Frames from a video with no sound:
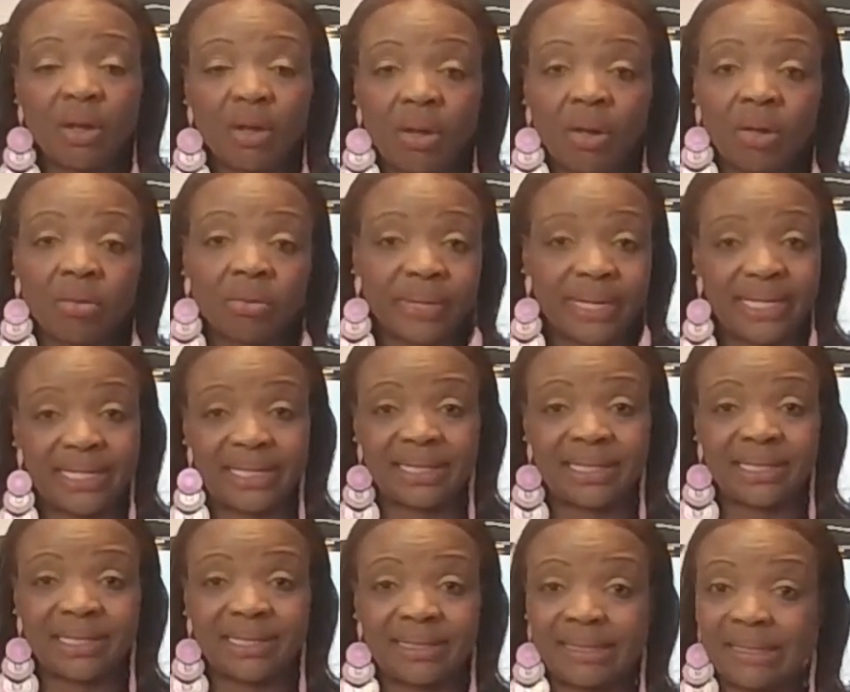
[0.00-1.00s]
all
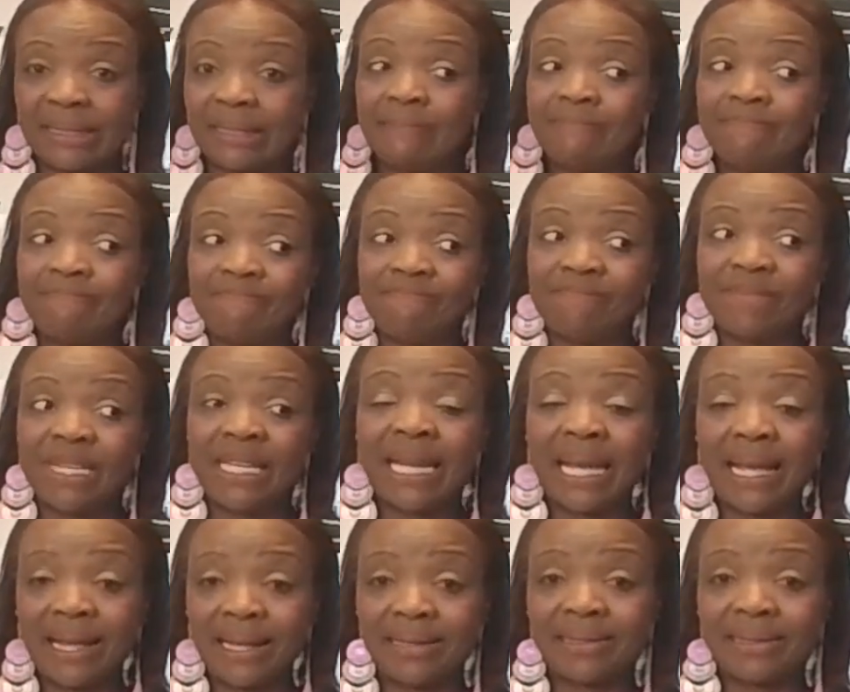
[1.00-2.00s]
races. It
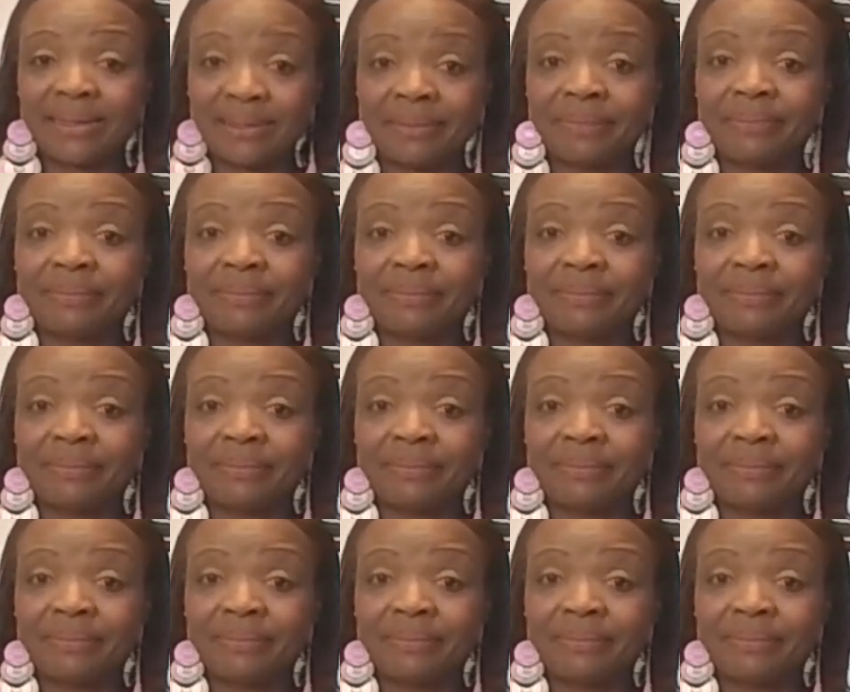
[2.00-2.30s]
has.